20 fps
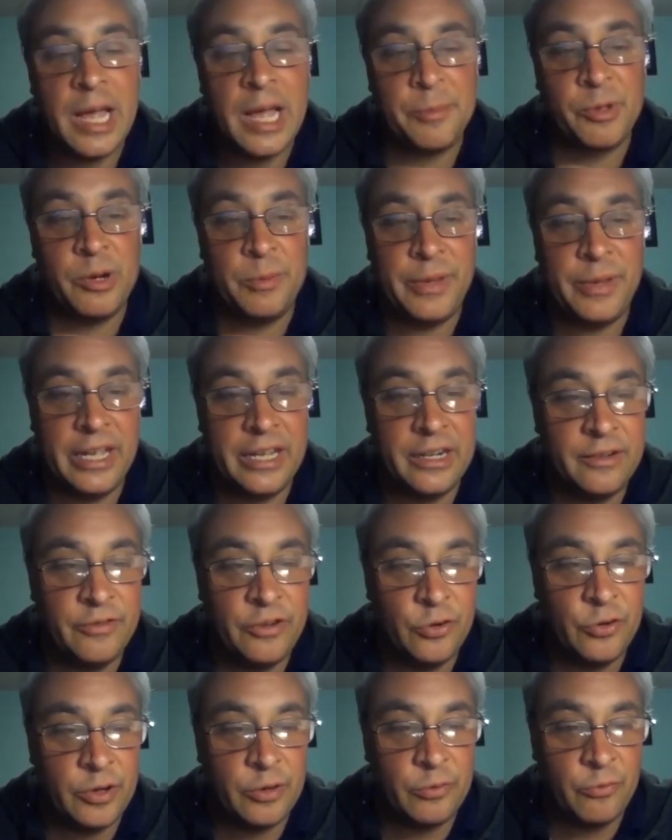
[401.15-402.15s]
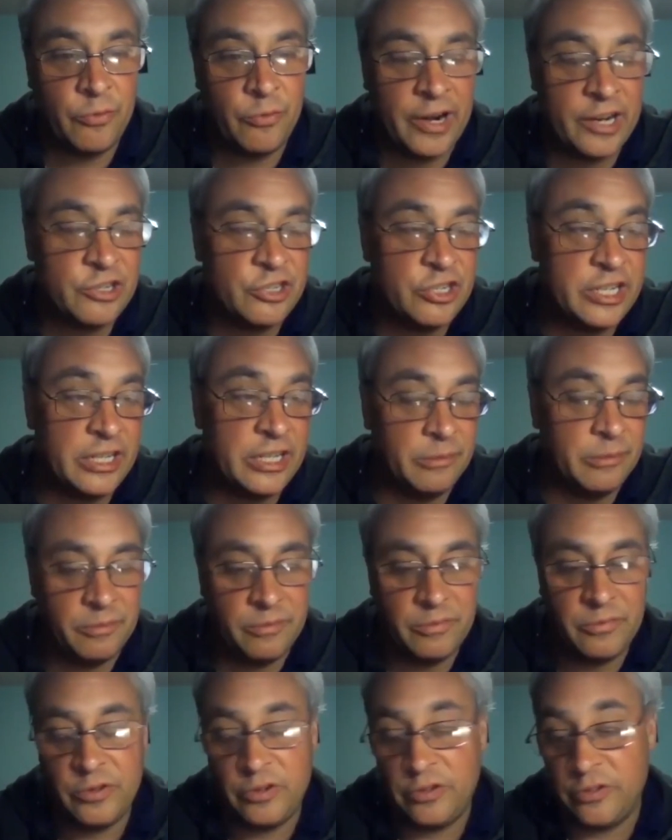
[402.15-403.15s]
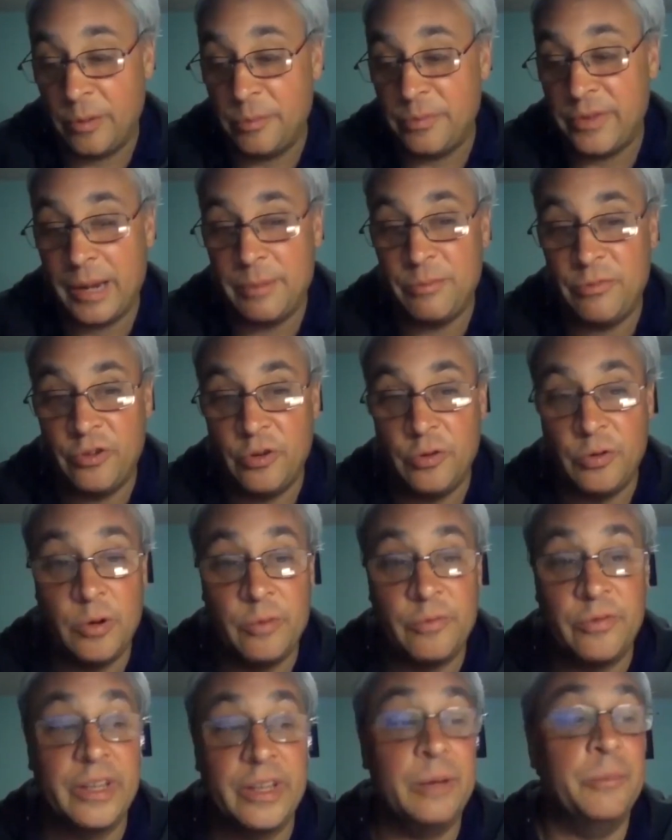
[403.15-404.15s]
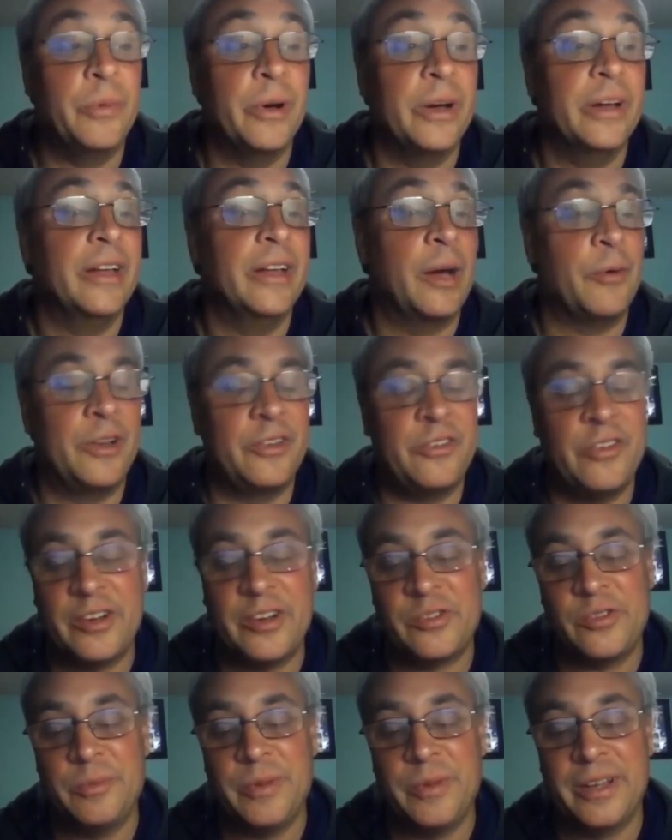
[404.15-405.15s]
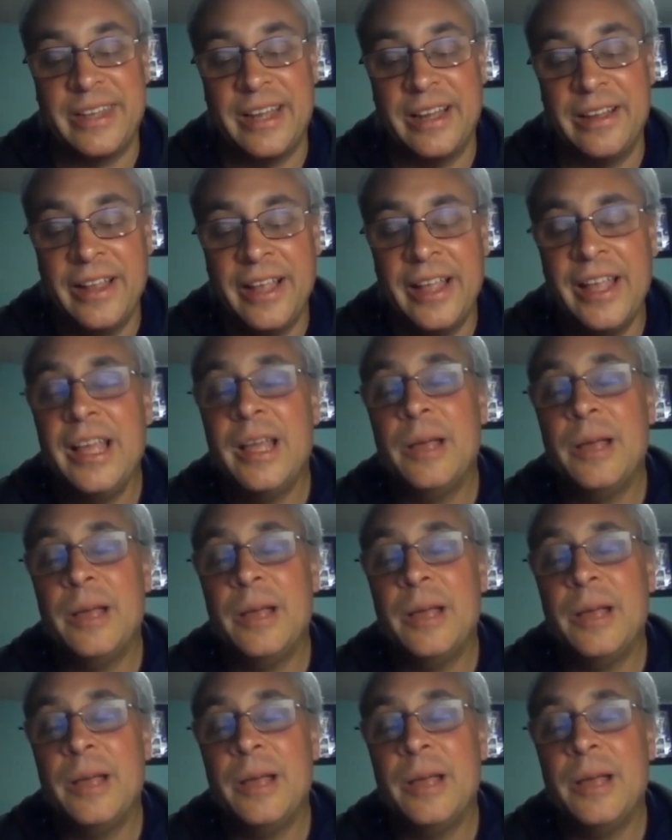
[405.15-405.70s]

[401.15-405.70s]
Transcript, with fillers: I'm going to be interviewing Reggie sometime soon, hopefully, but I want to talk to him about that.